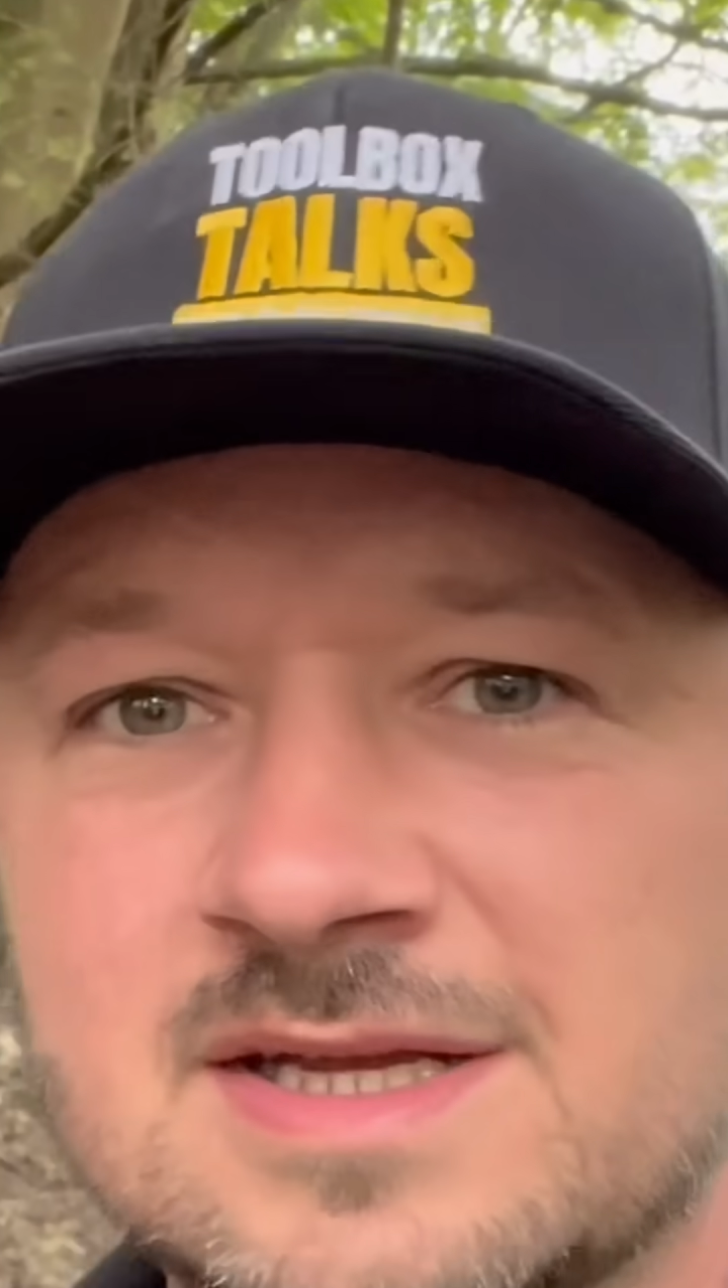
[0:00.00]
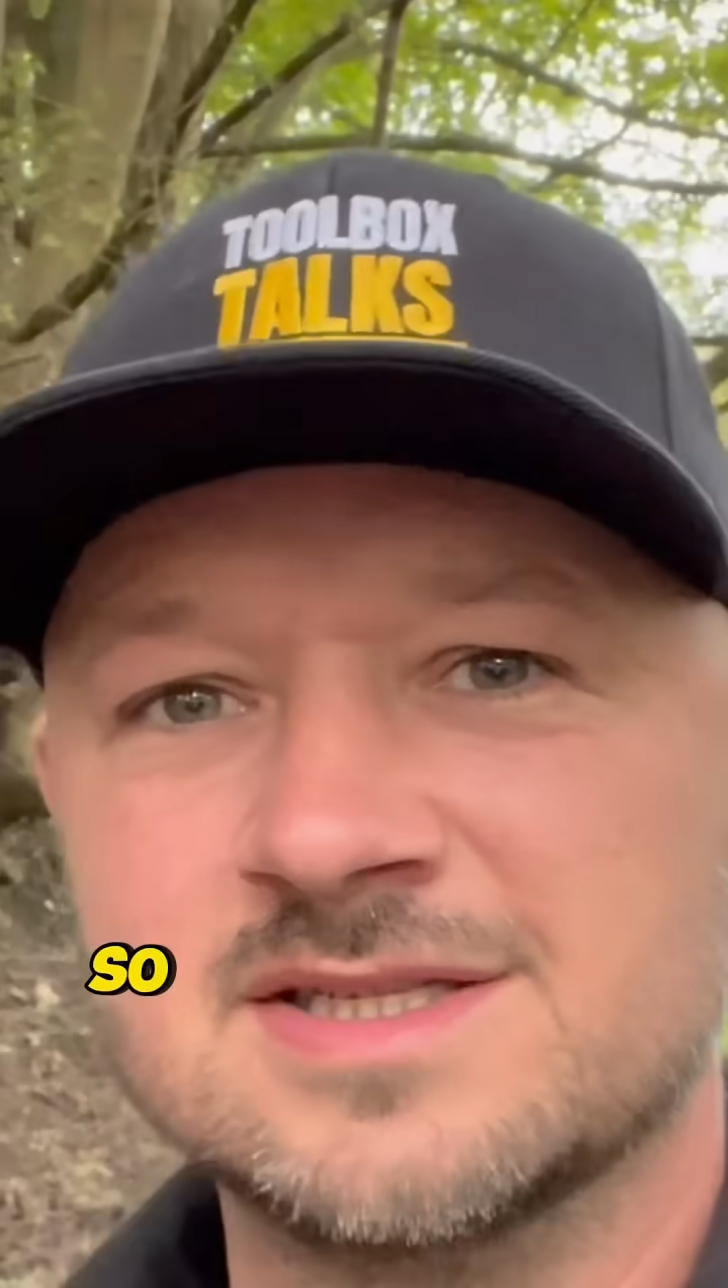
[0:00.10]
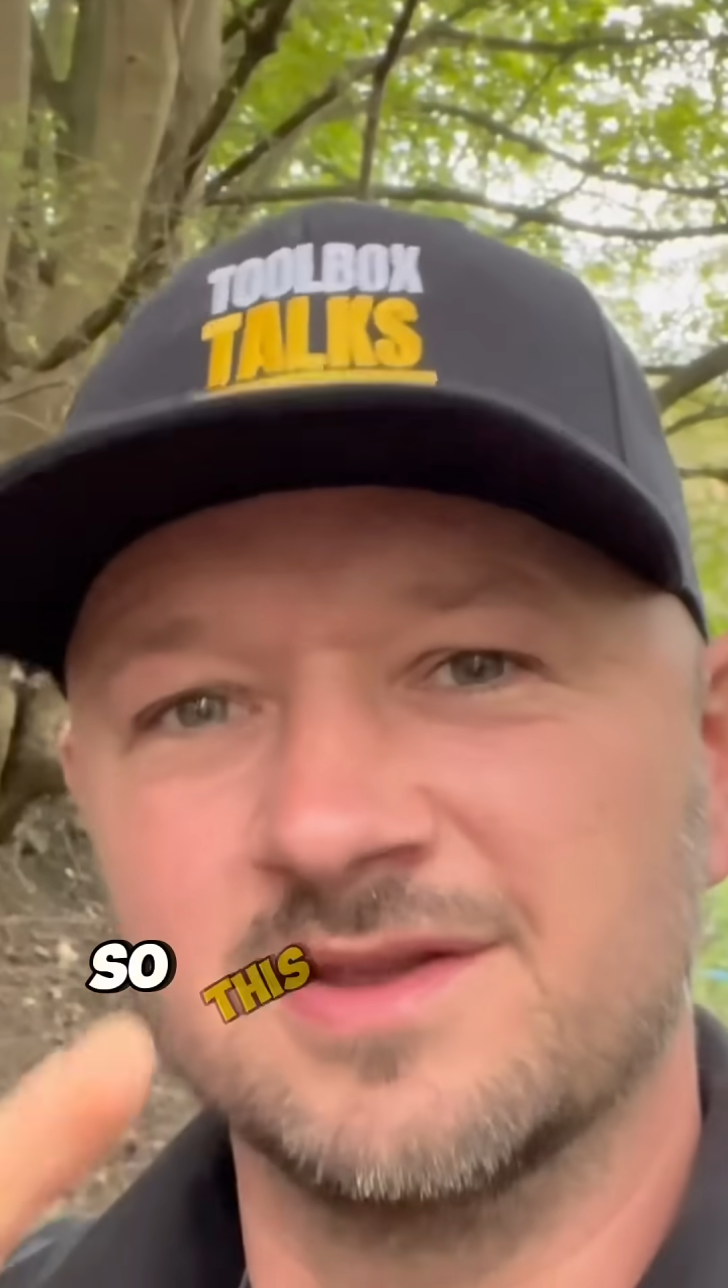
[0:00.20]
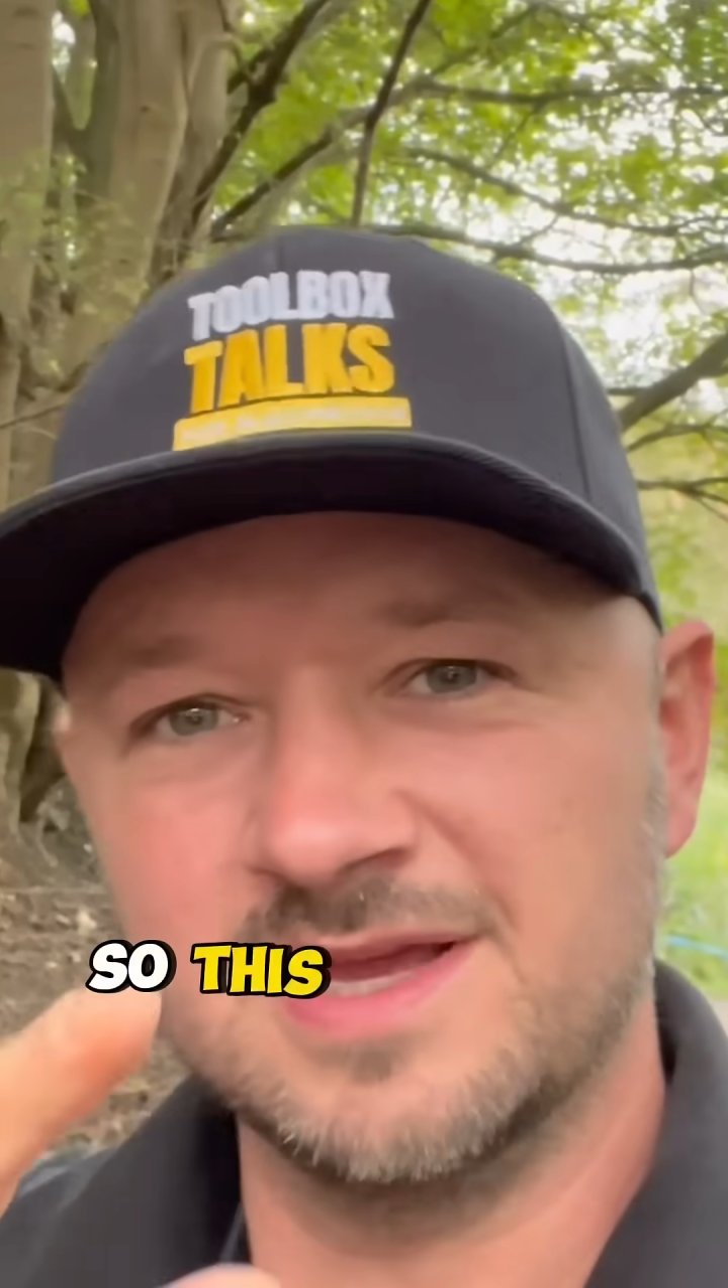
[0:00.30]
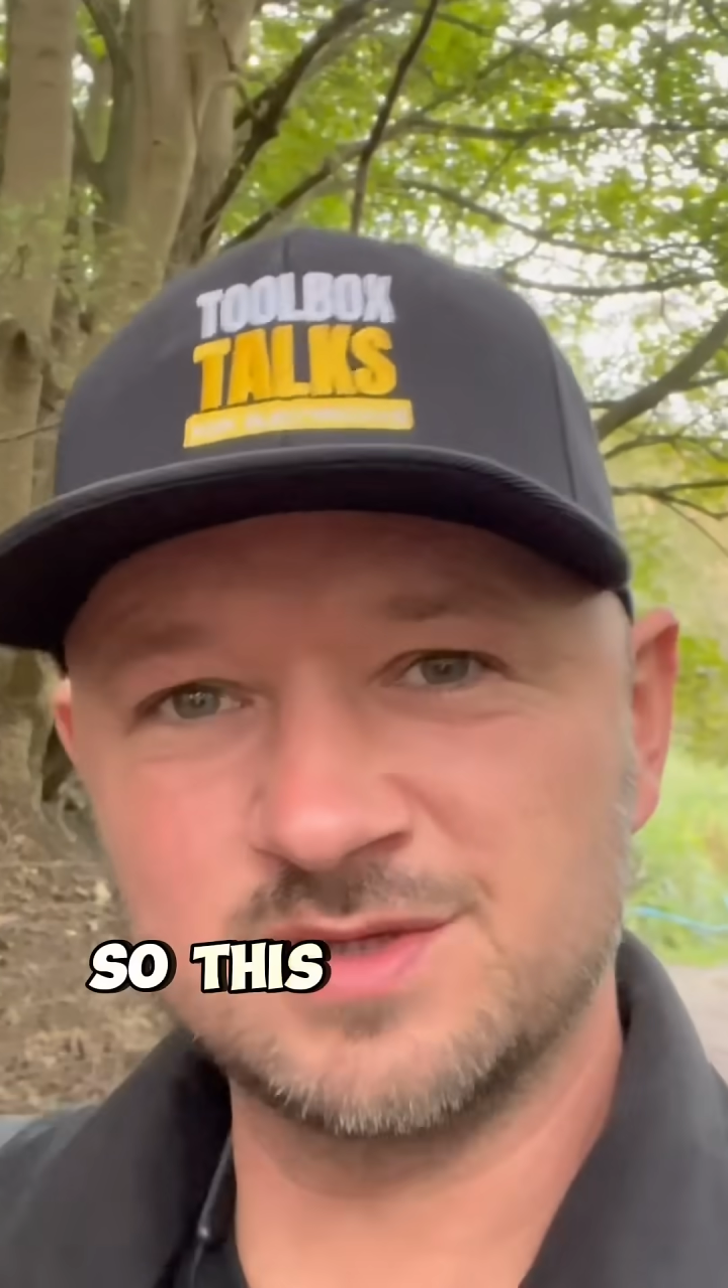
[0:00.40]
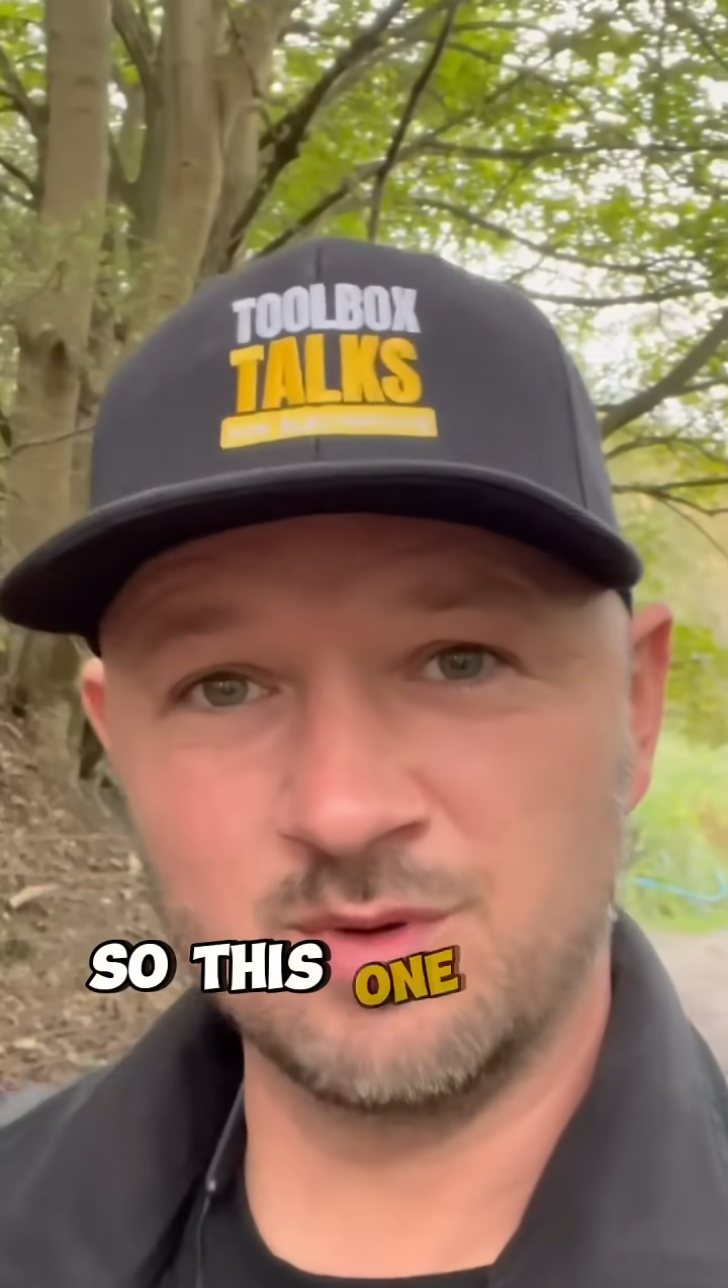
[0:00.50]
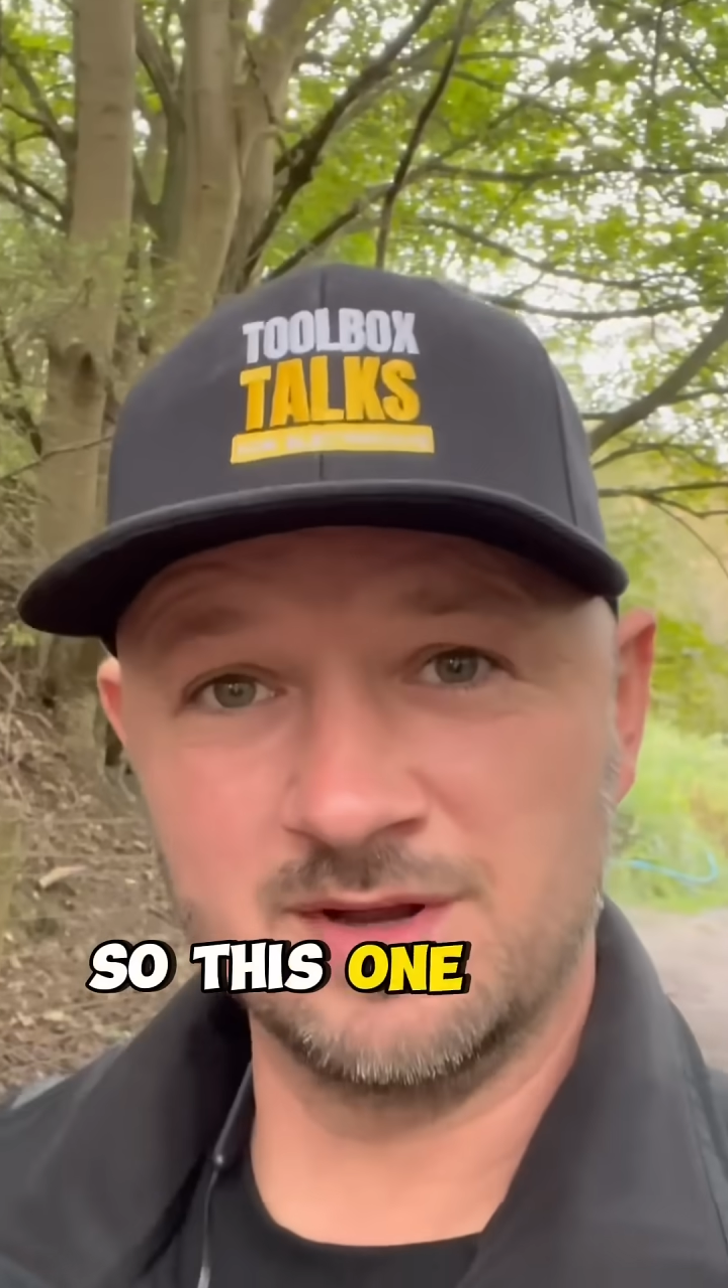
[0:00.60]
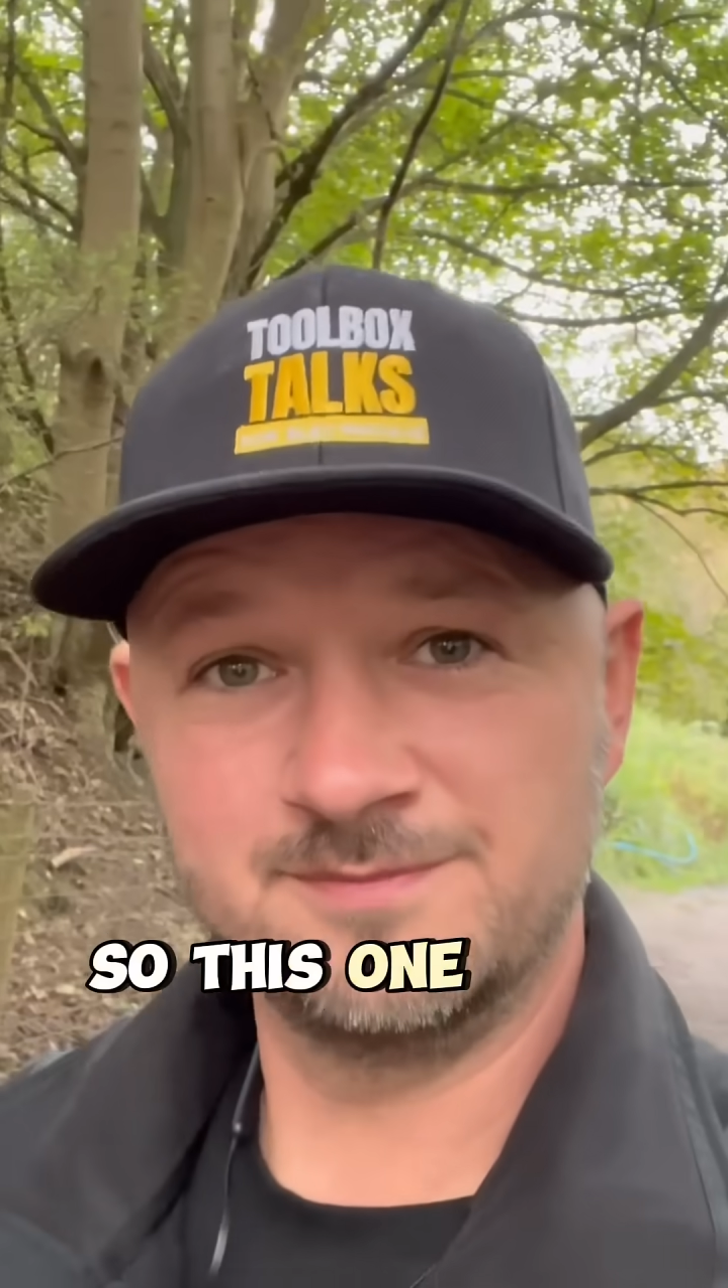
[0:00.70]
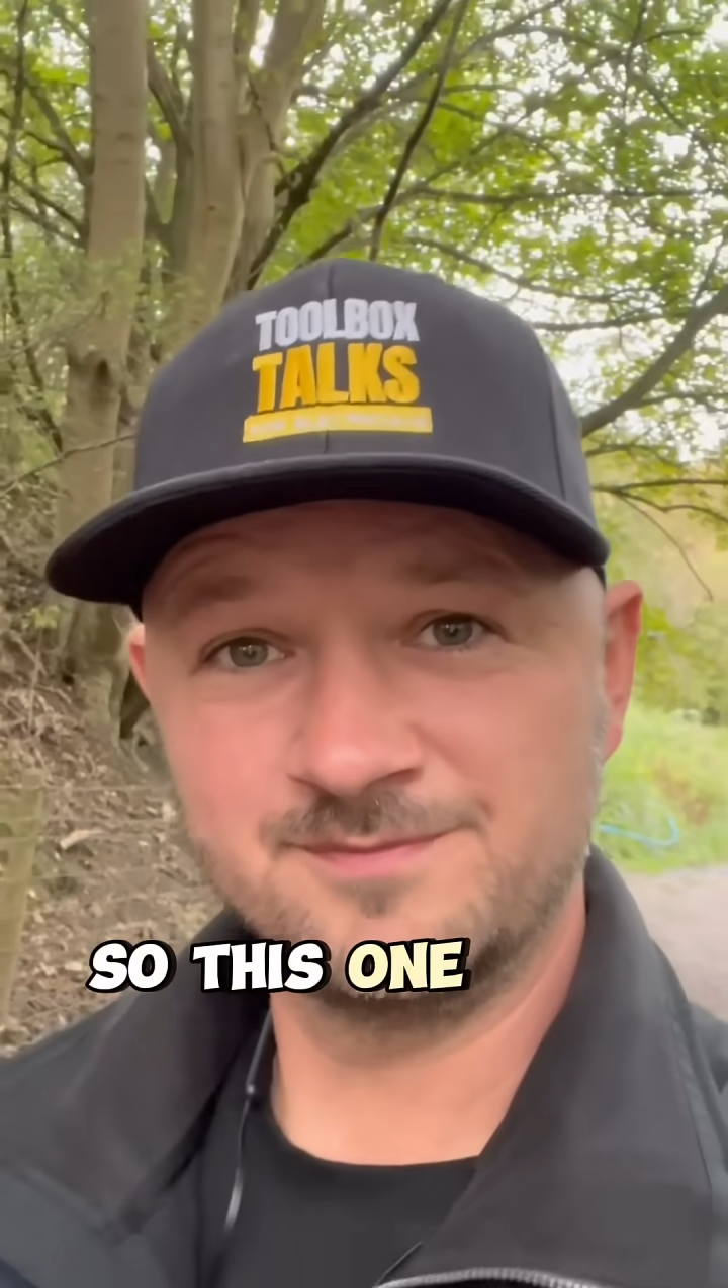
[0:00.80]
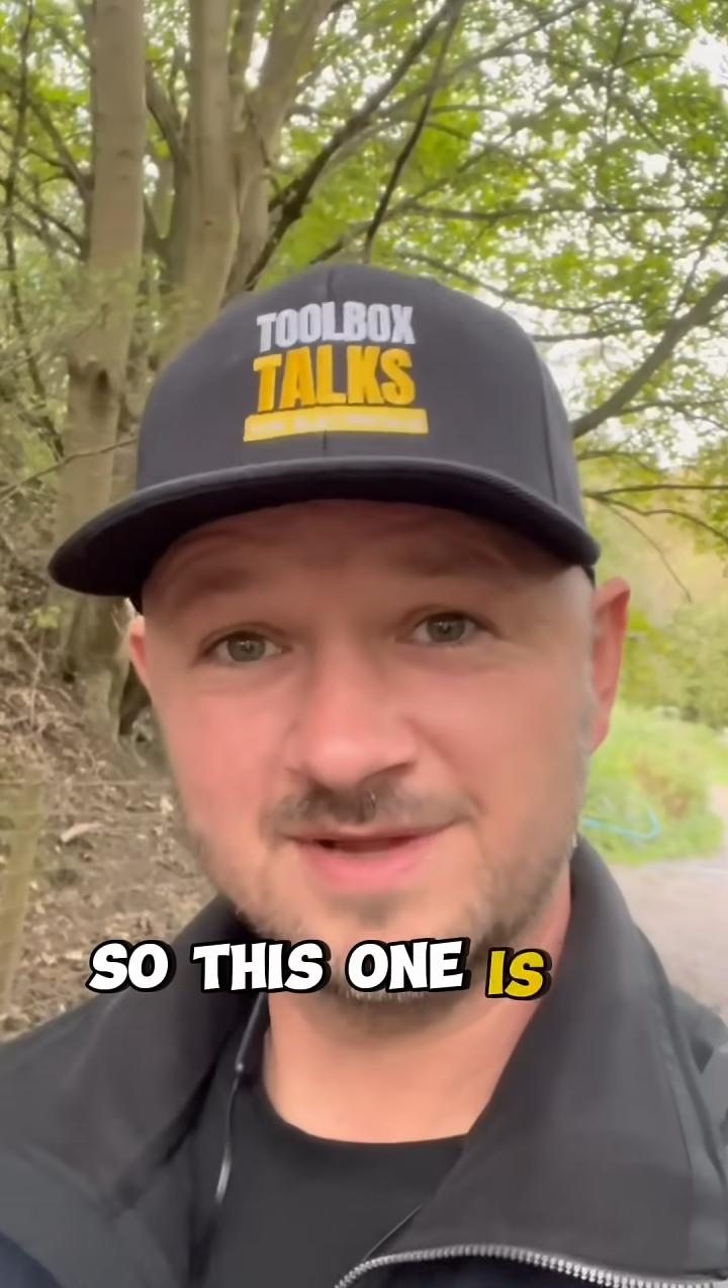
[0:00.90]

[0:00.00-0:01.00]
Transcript: So this one